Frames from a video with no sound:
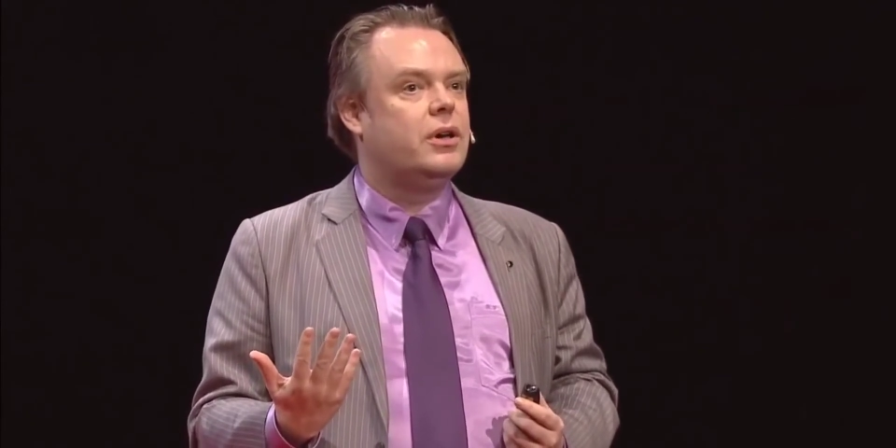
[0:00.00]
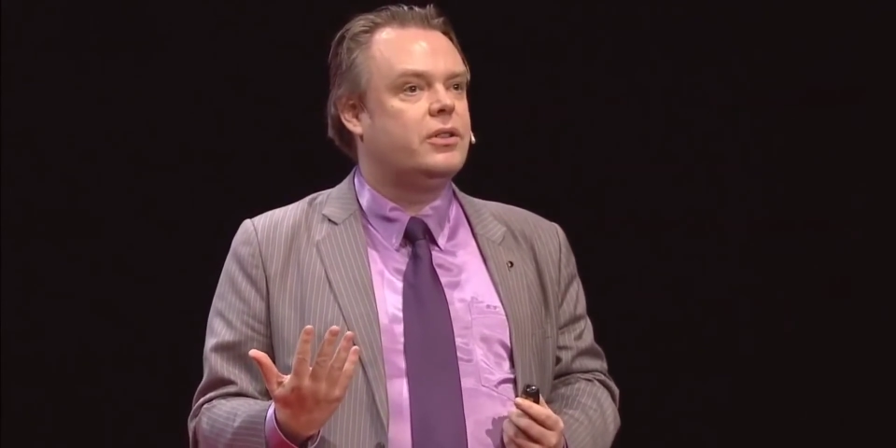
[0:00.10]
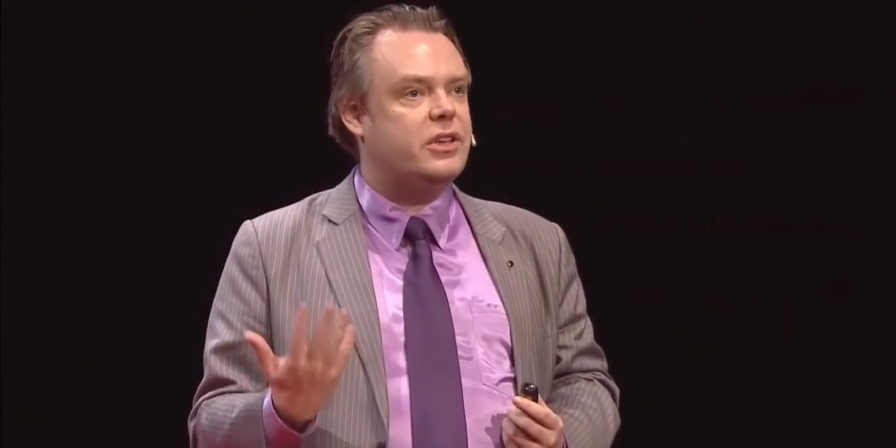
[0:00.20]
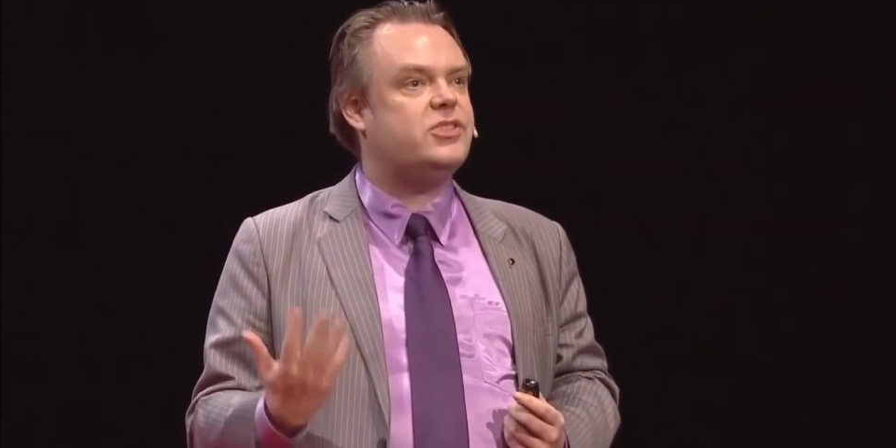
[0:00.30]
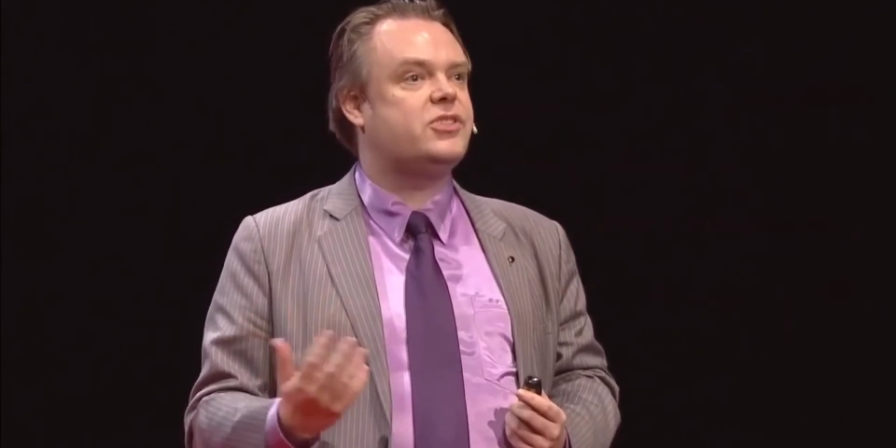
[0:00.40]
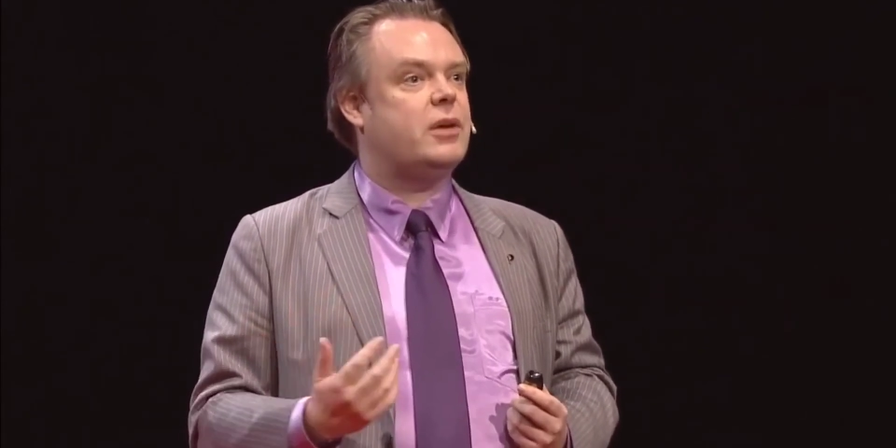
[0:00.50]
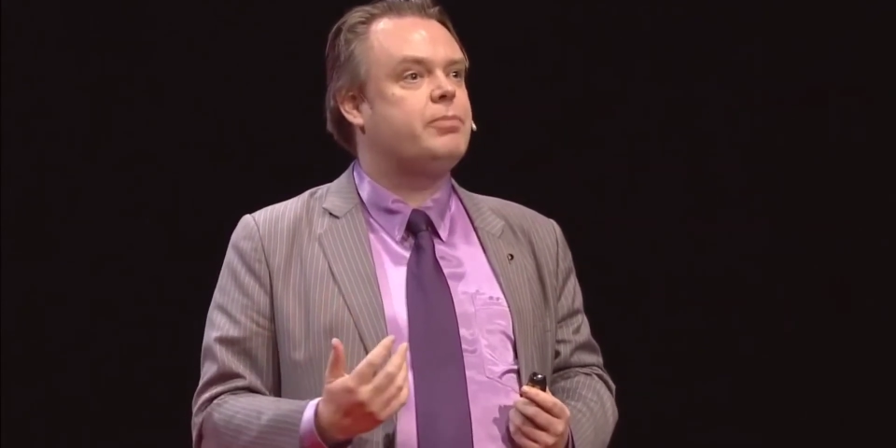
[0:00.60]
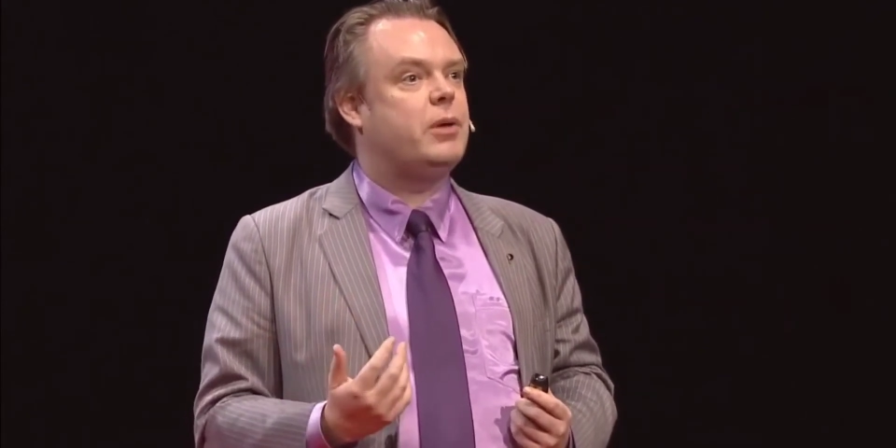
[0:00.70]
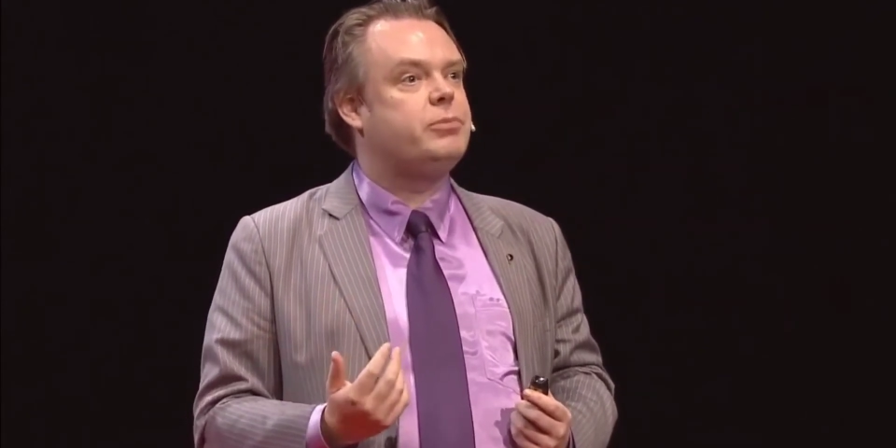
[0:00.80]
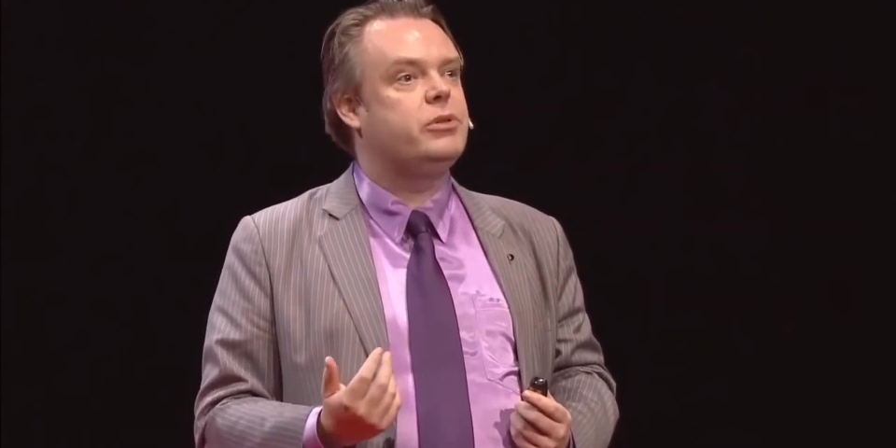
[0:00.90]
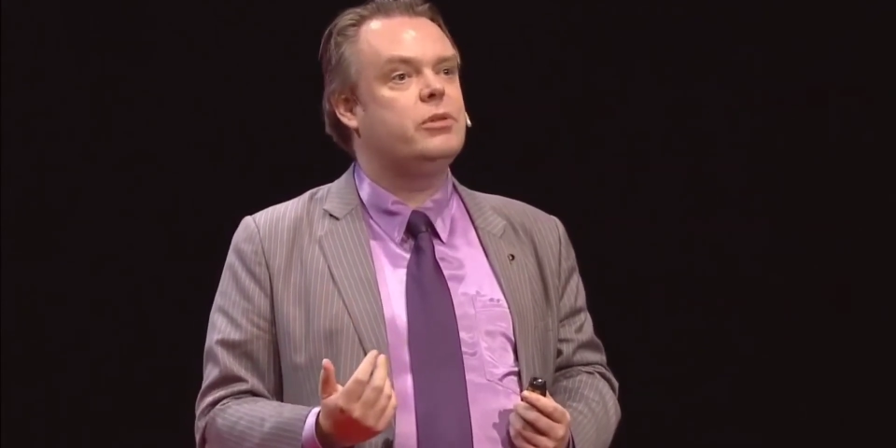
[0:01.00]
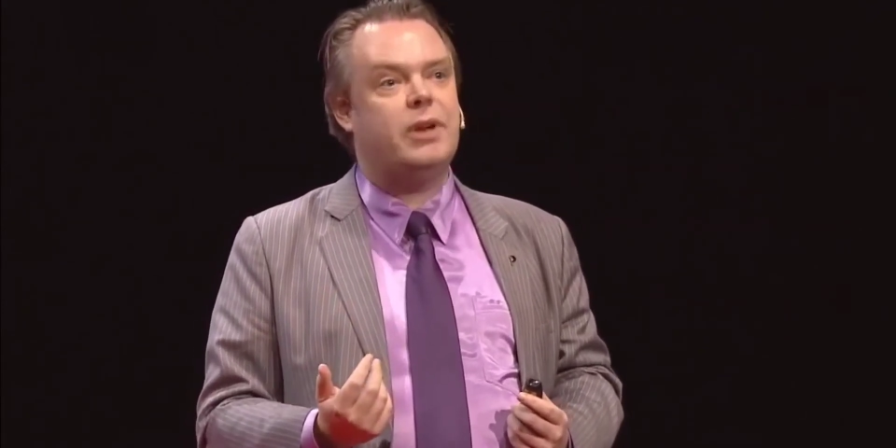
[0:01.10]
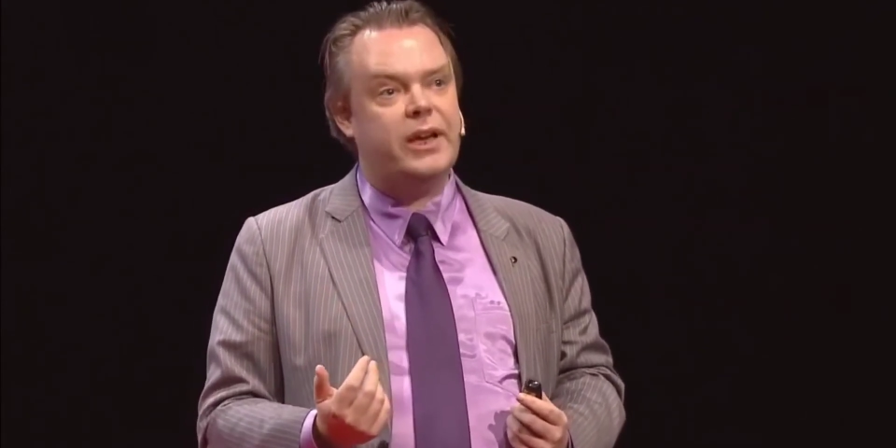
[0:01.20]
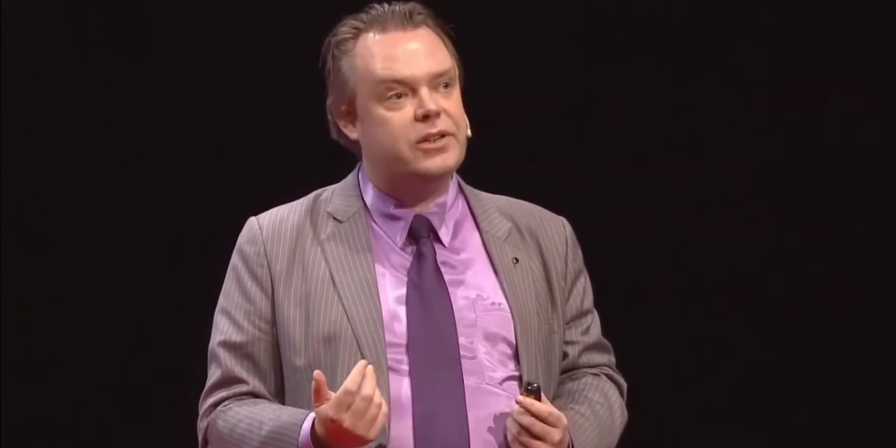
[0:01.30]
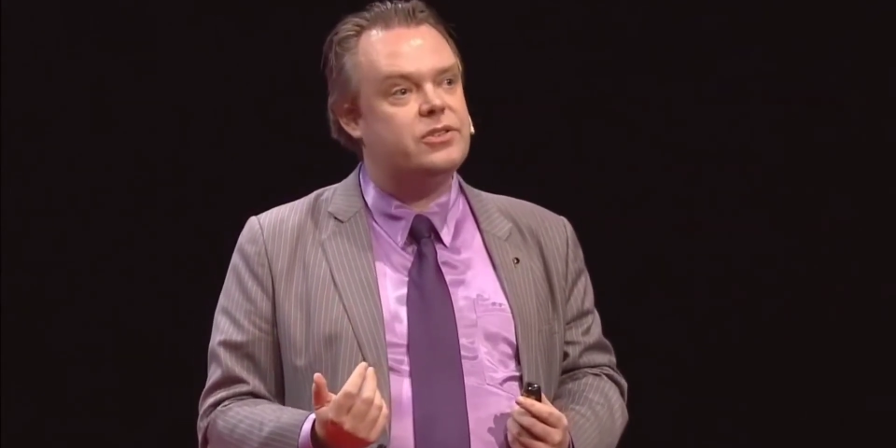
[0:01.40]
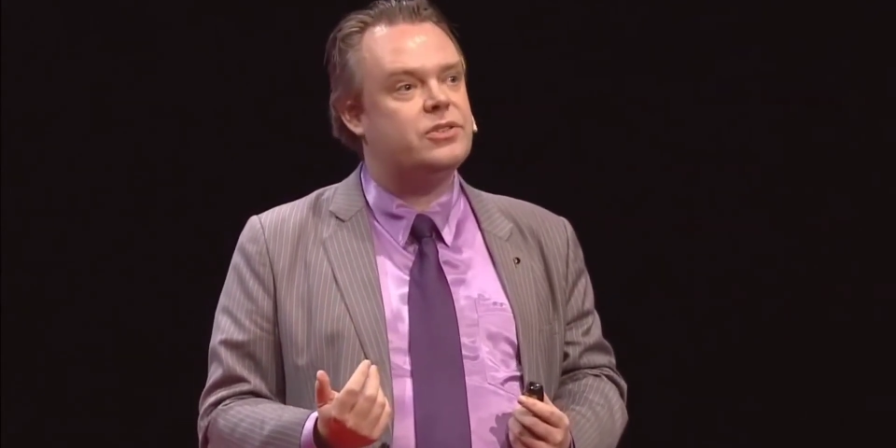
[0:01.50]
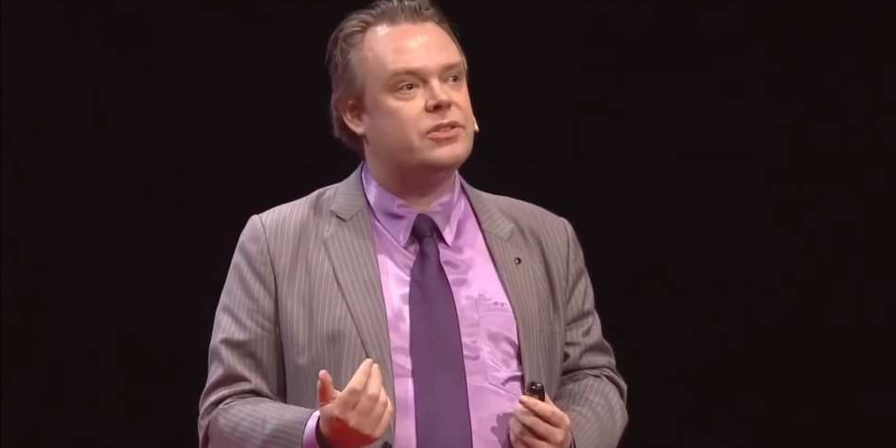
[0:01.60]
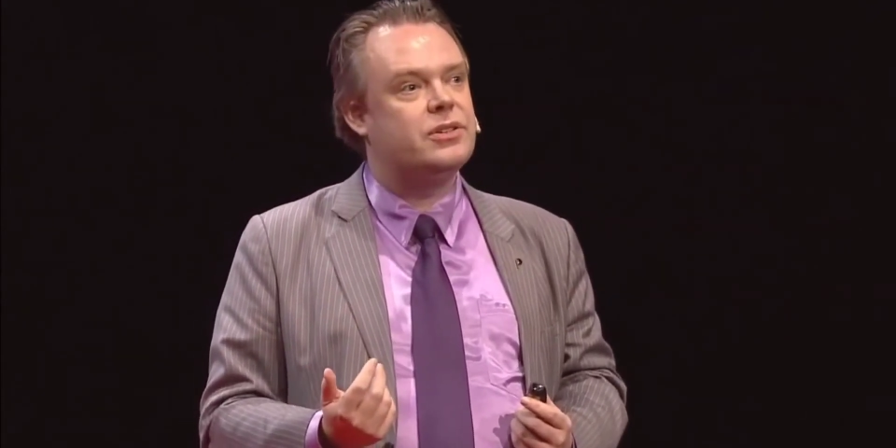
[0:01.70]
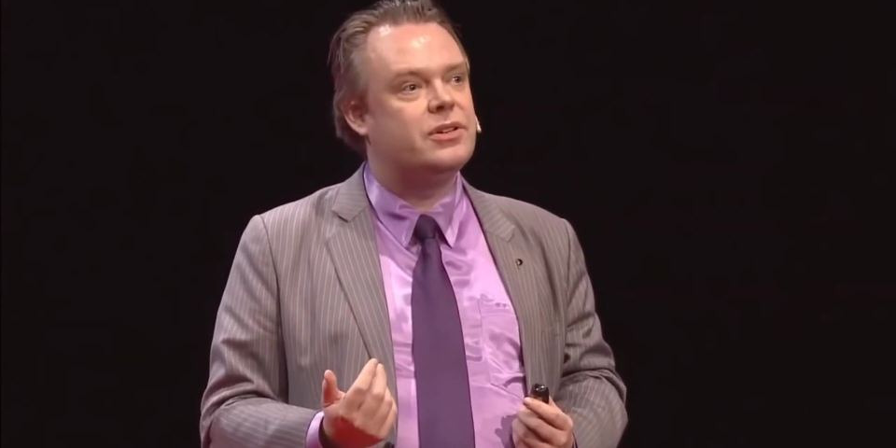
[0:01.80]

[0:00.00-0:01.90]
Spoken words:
they step up to the plate.